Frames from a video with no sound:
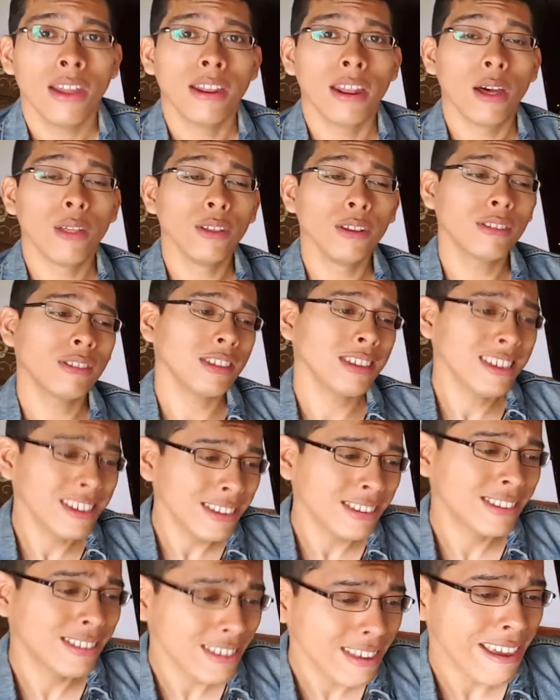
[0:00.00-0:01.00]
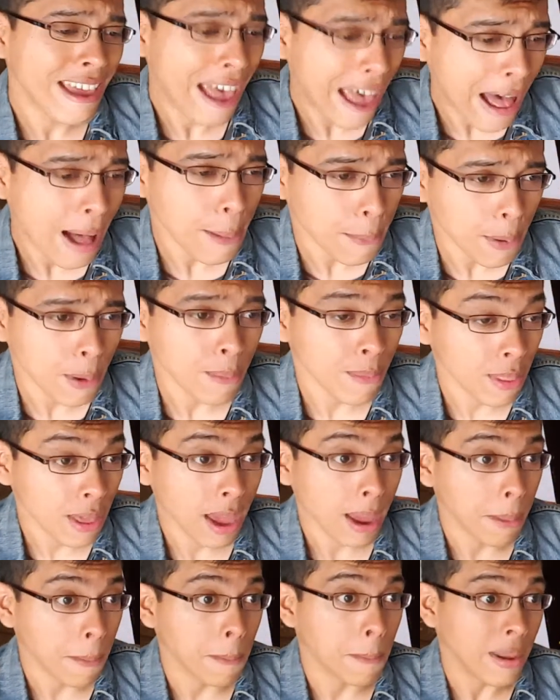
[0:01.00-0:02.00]
Now this is the album
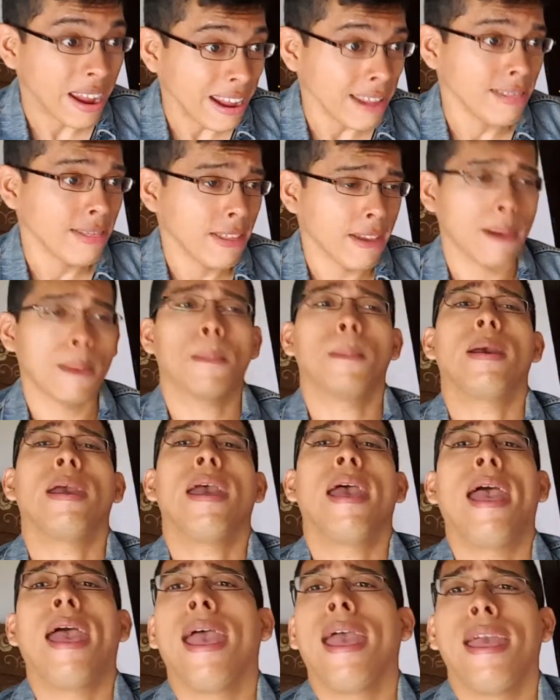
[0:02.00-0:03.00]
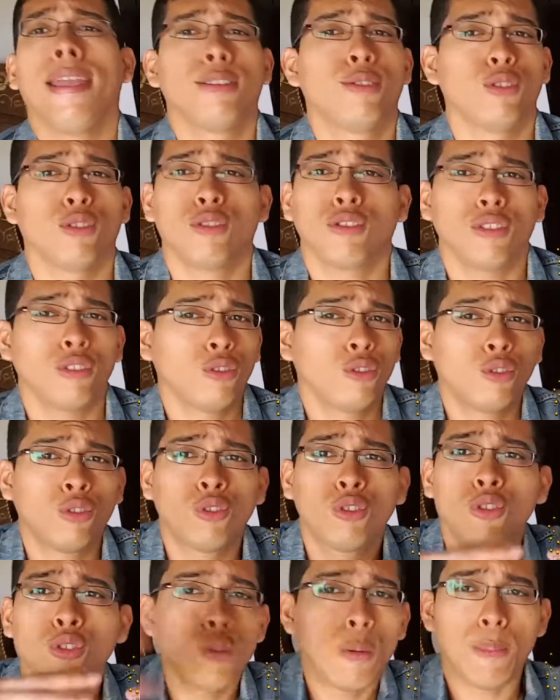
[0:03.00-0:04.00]
that made them just
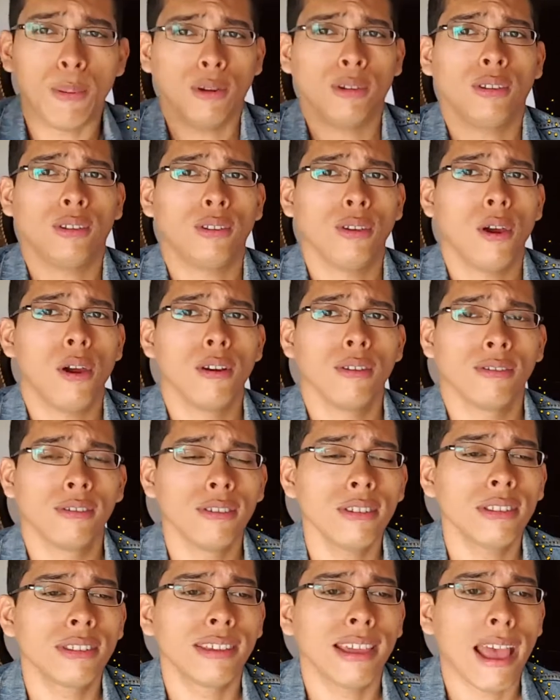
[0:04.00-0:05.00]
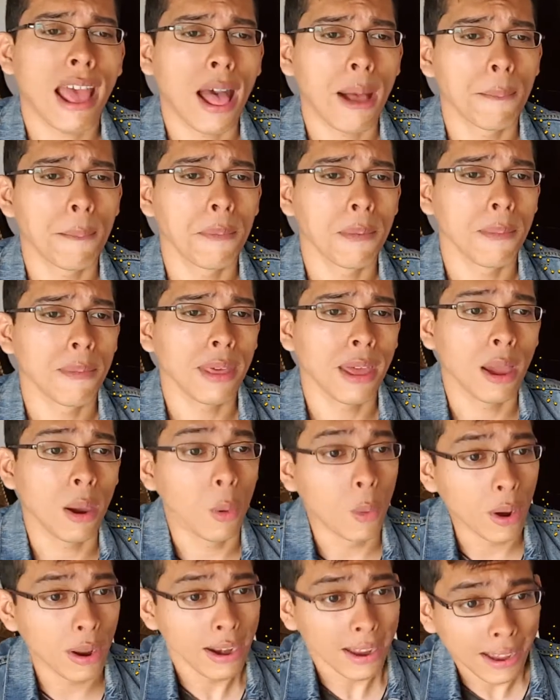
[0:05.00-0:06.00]
superstars. This is the album that
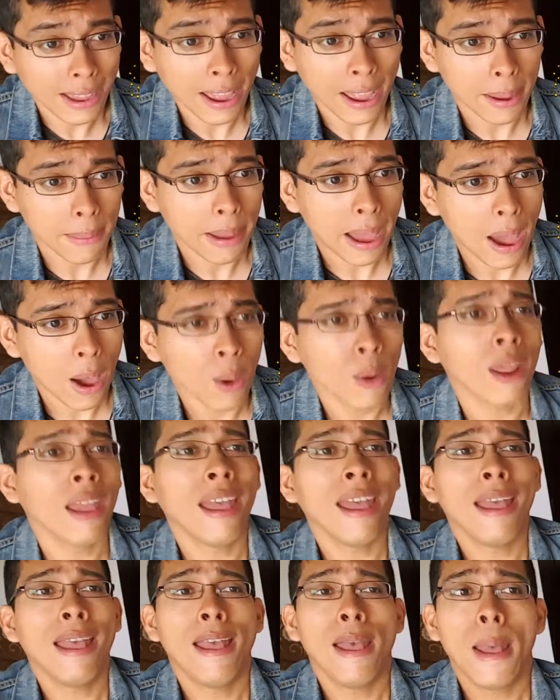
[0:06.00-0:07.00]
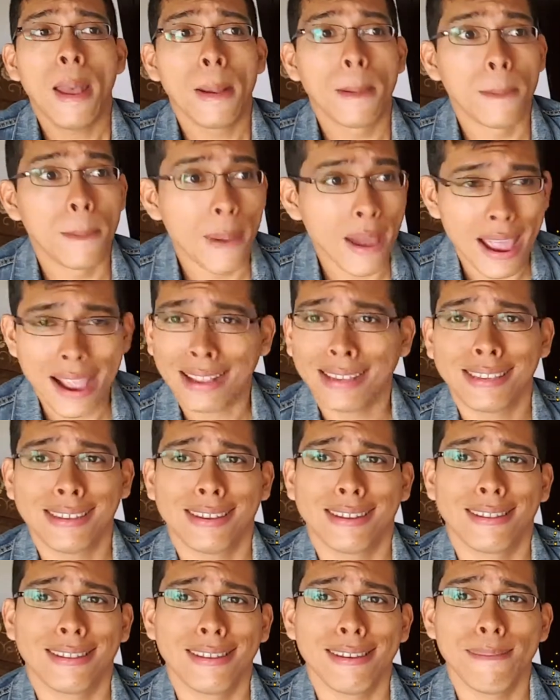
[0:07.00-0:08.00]
when it came out,
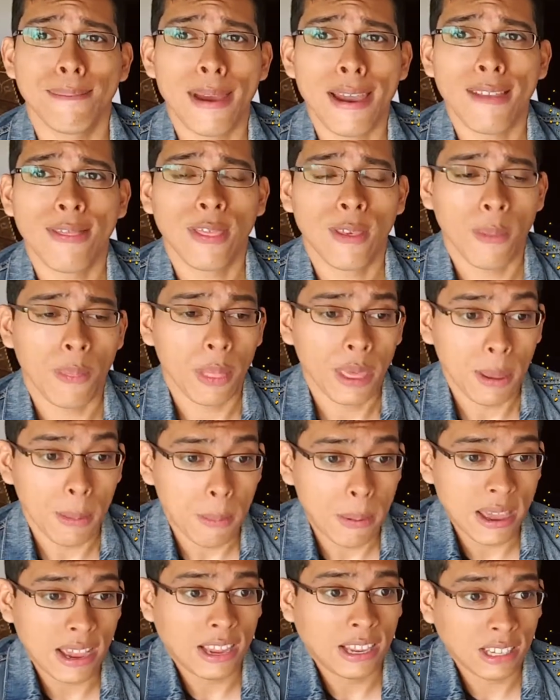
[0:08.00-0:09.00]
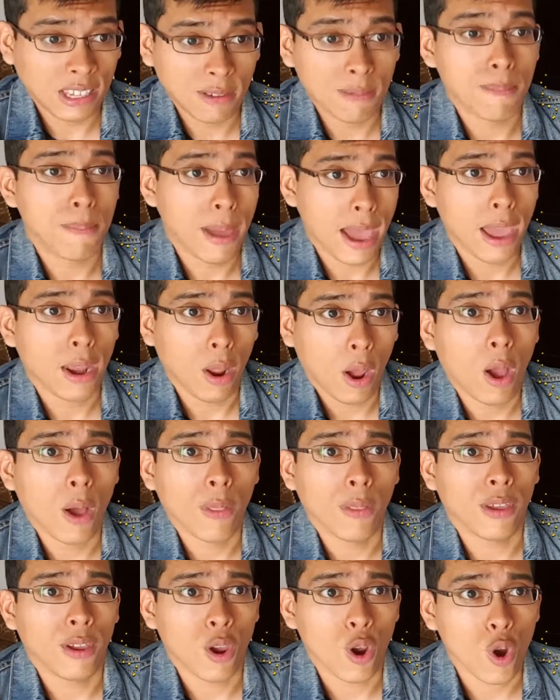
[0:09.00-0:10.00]
basically made them the biggest band
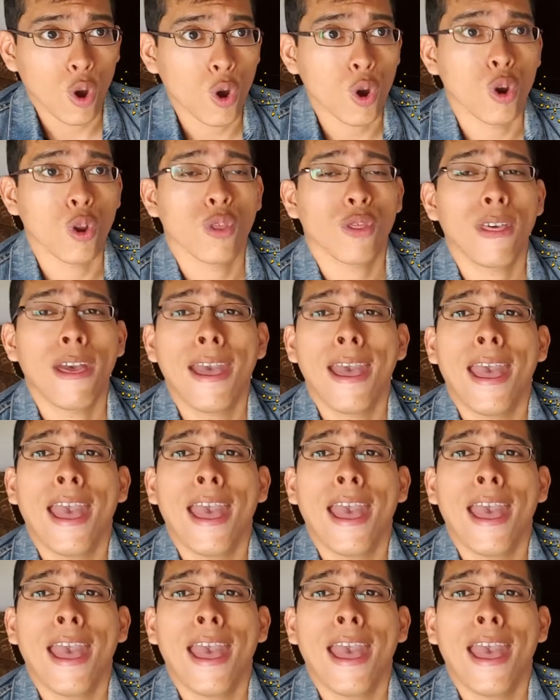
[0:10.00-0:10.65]
on the earth